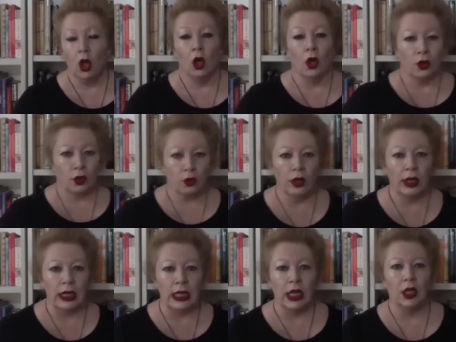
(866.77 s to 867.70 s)

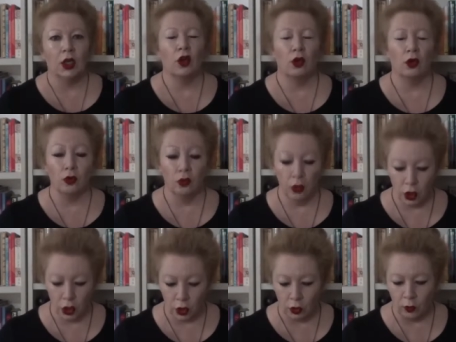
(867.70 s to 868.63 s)
3,
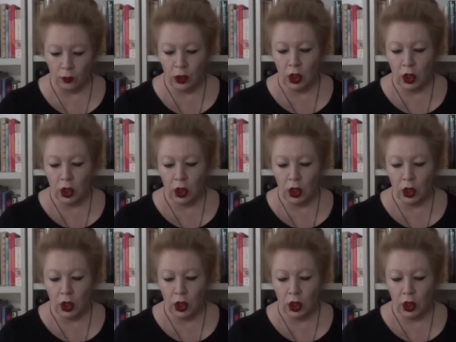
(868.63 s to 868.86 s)
crucial.